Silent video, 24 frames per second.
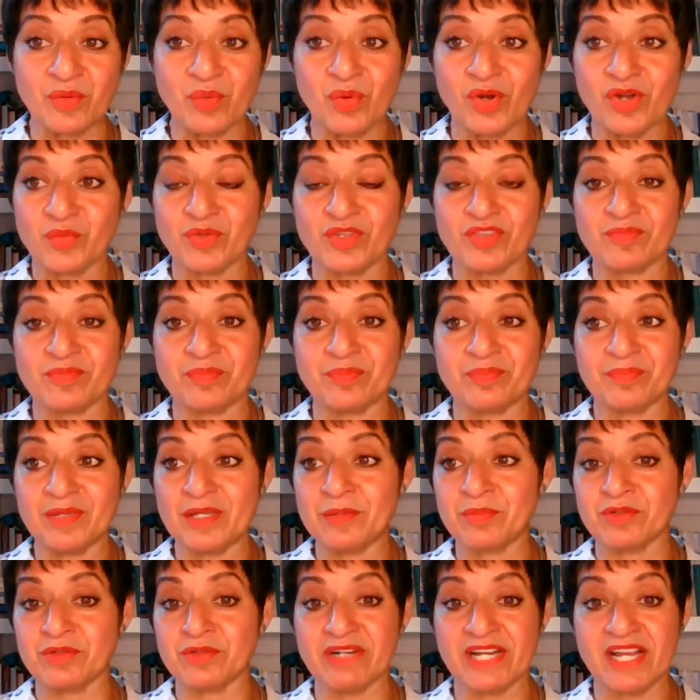I work with
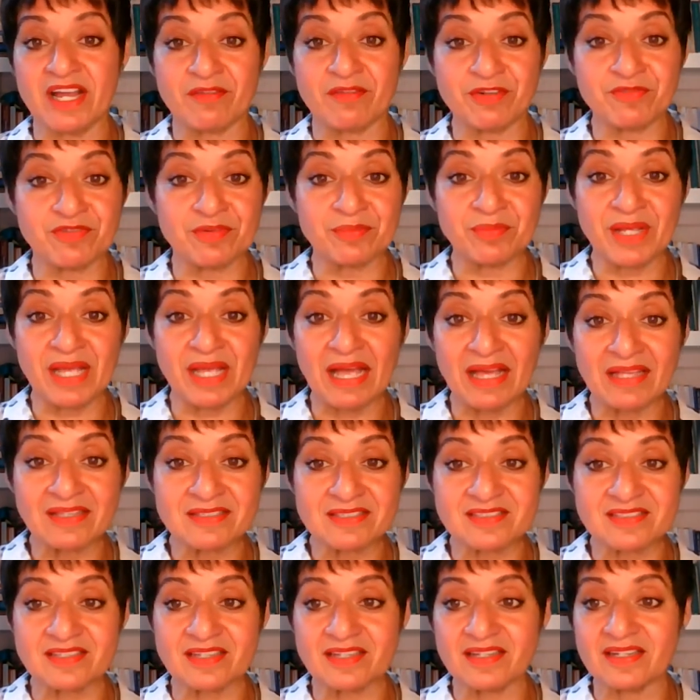people recovering from
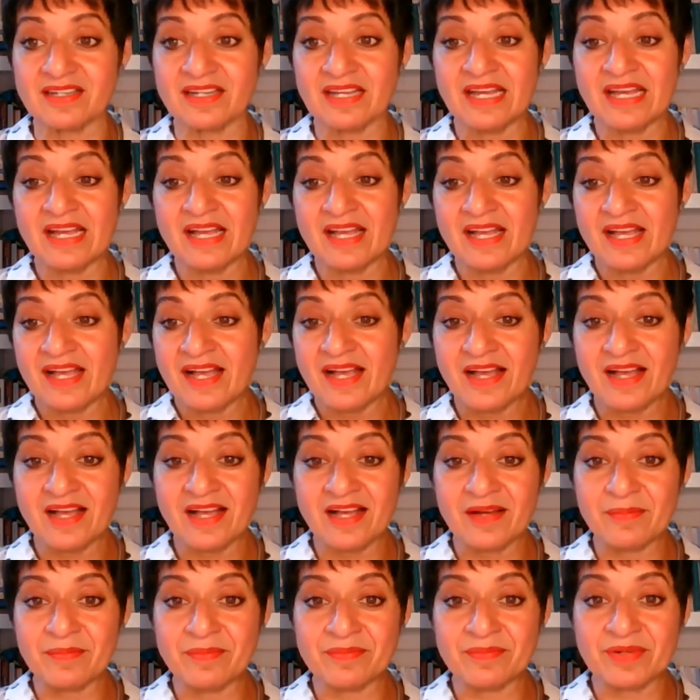cancer.
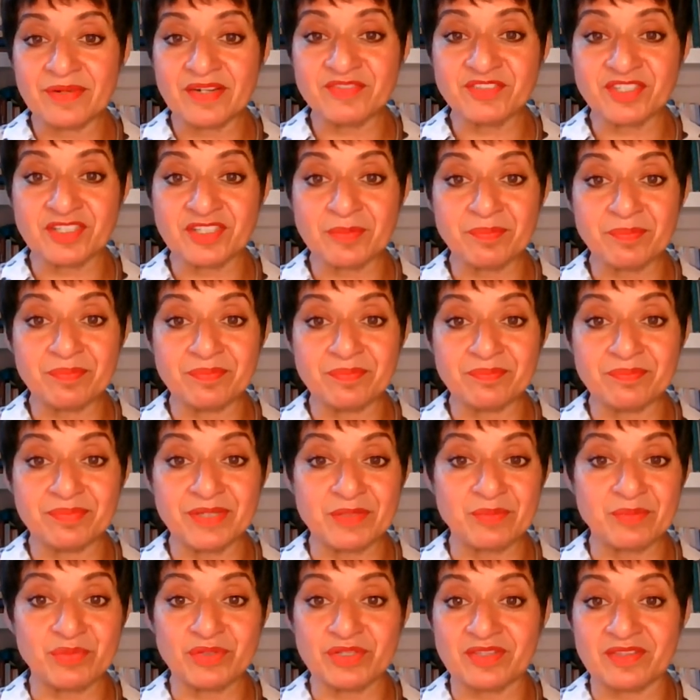I've done a
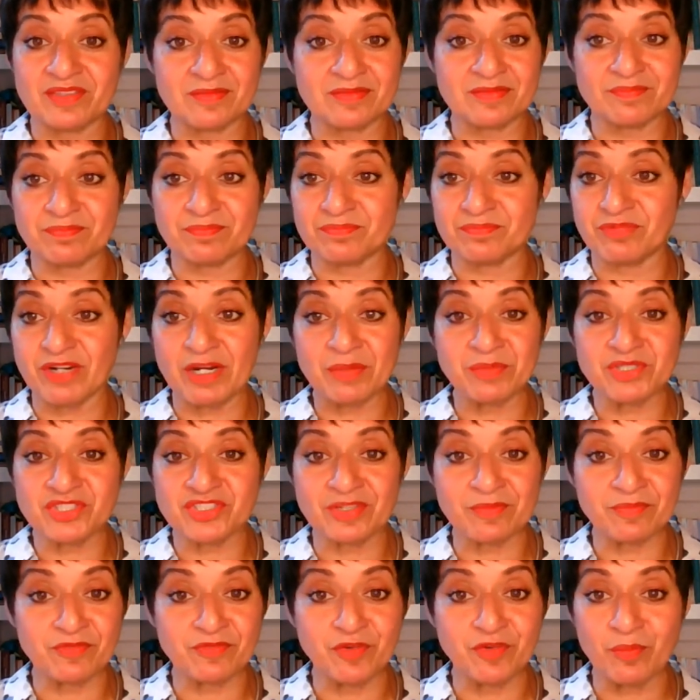bit with
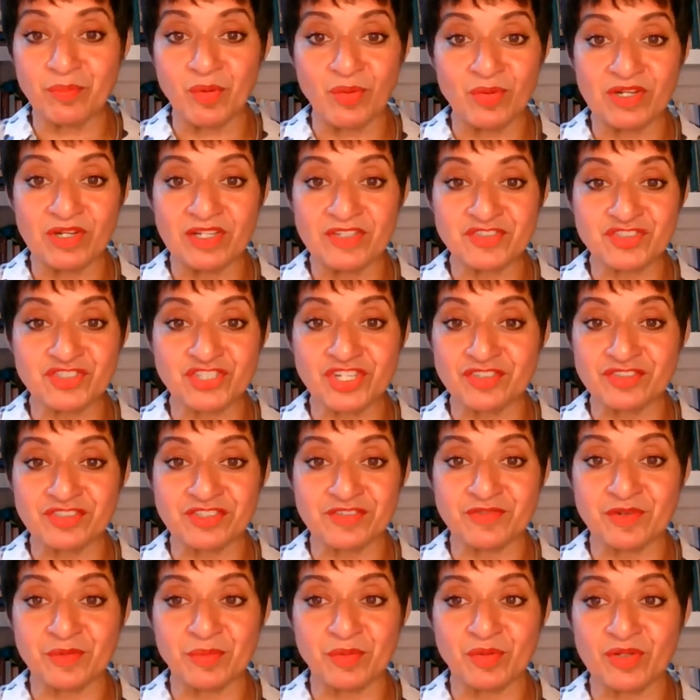Premiership footballers, Chelsea
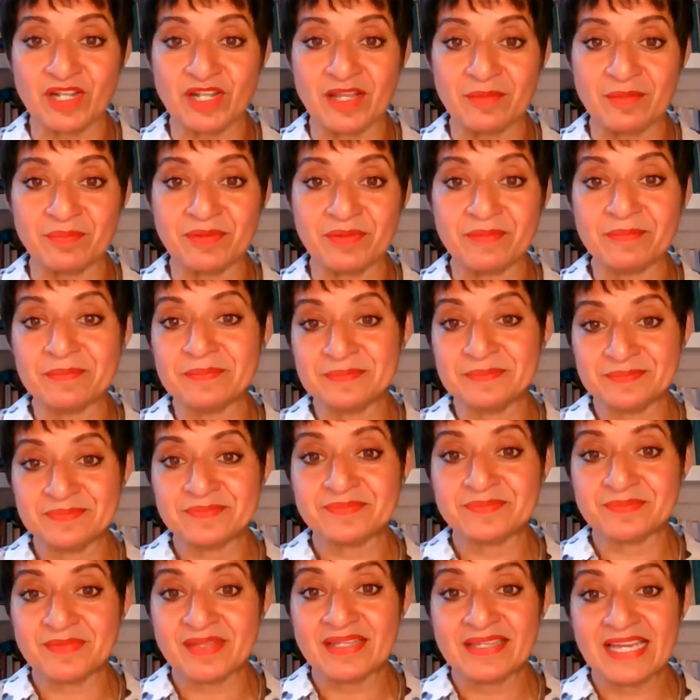Football Club.
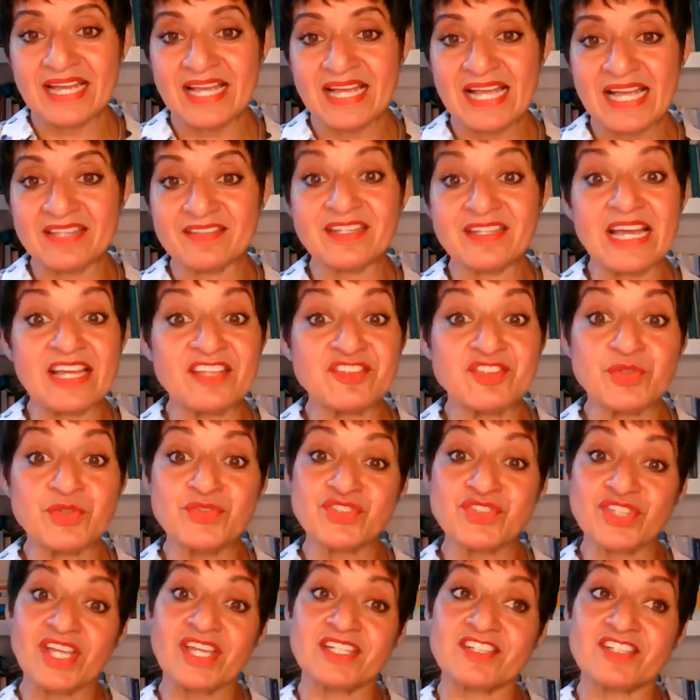And as you
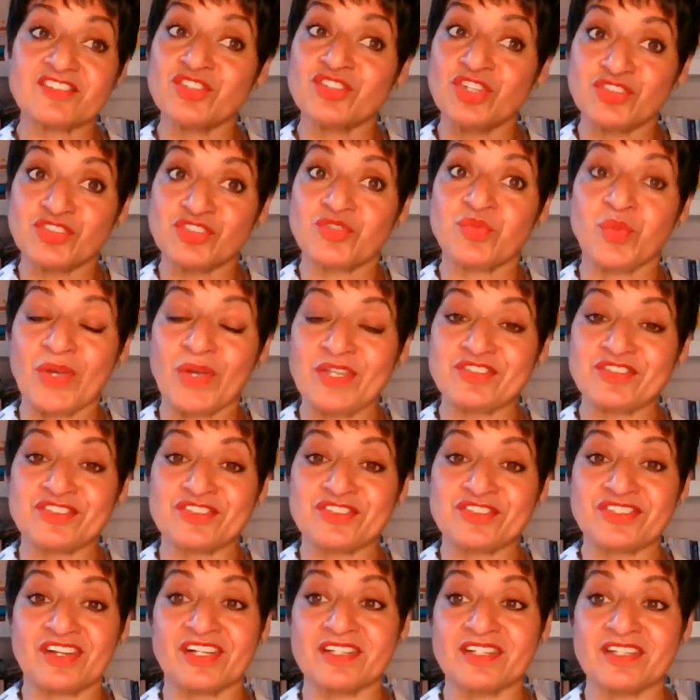said, it's not just Western
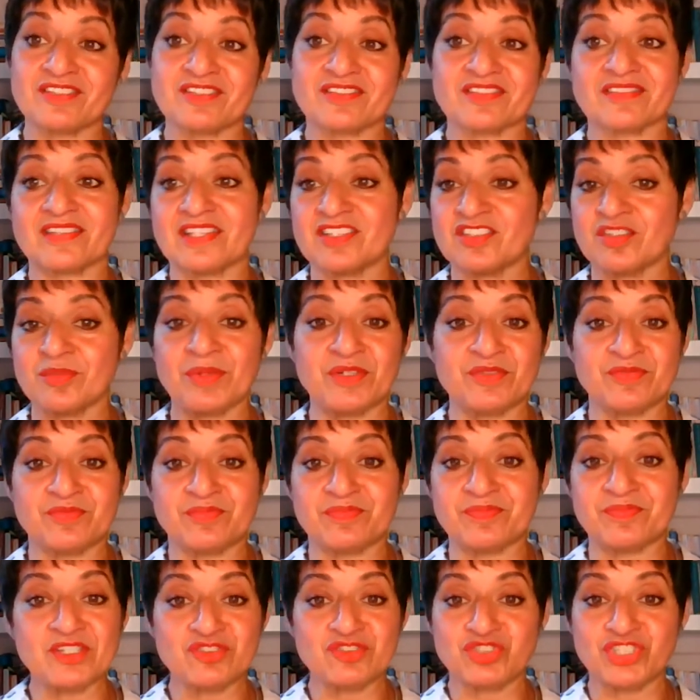science. There's a bit of
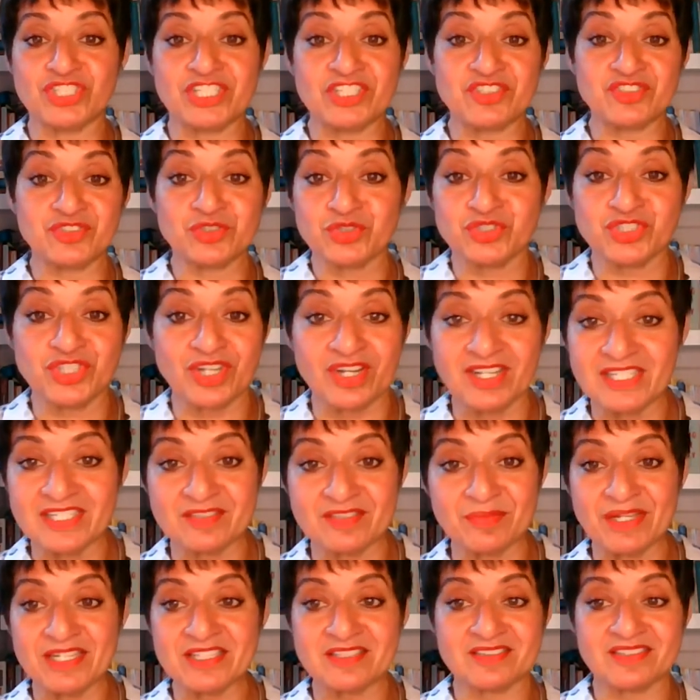traditional
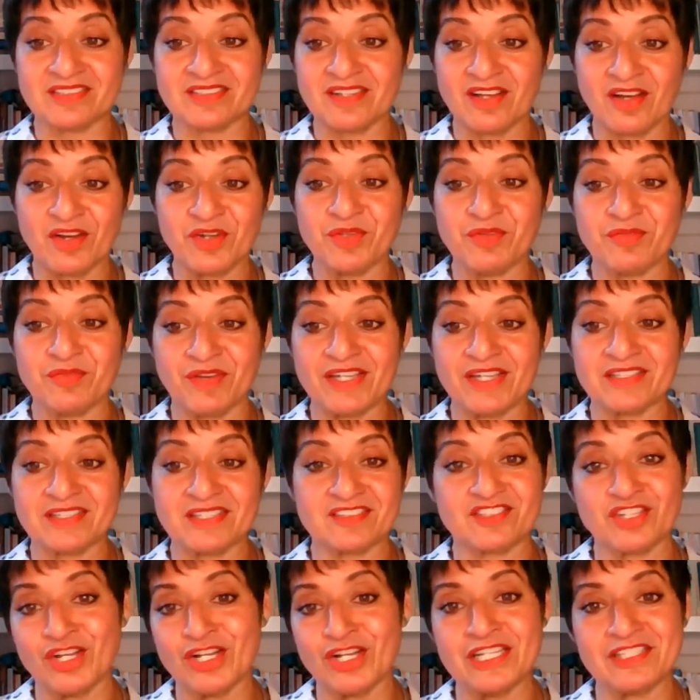Chinese medicine, Ayurveda,
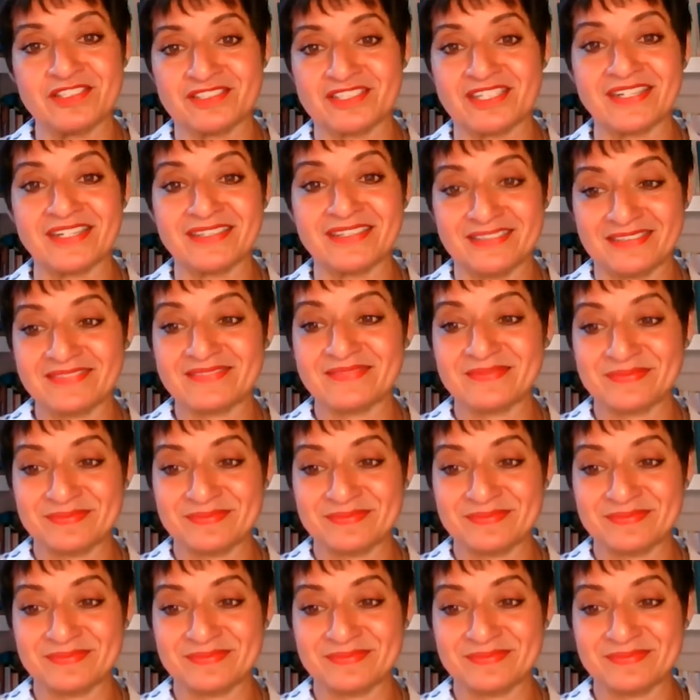it's holistic.